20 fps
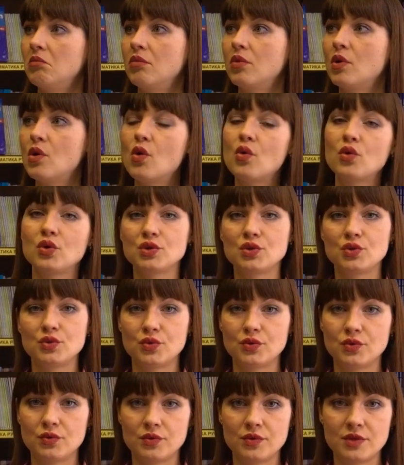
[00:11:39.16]
go
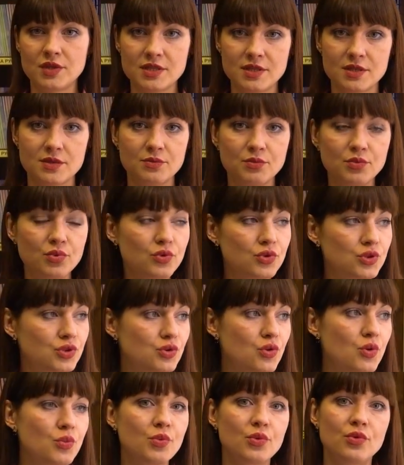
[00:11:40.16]
to this
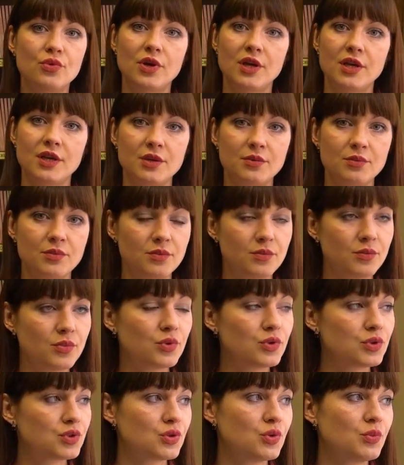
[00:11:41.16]
bookshop or any
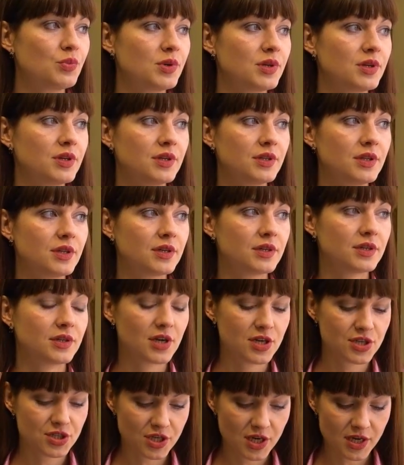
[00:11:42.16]
bookshop in
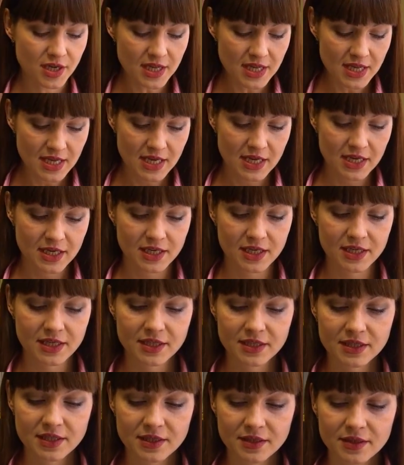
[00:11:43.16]
Russia,
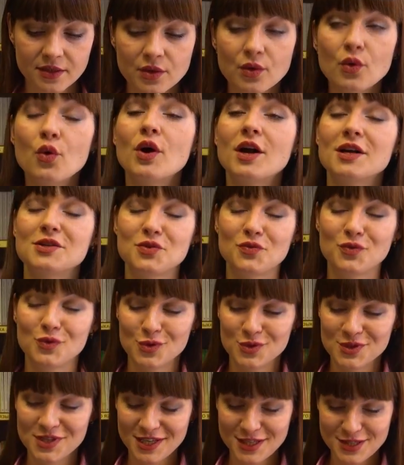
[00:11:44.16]
and who has of
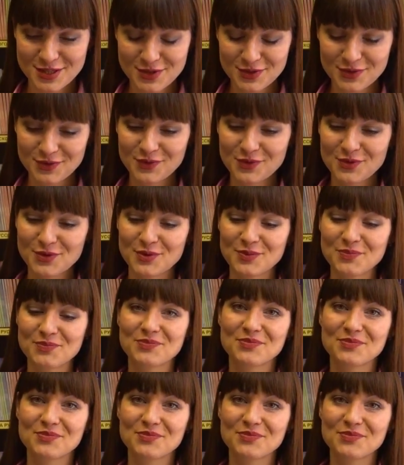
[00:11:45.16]
course section for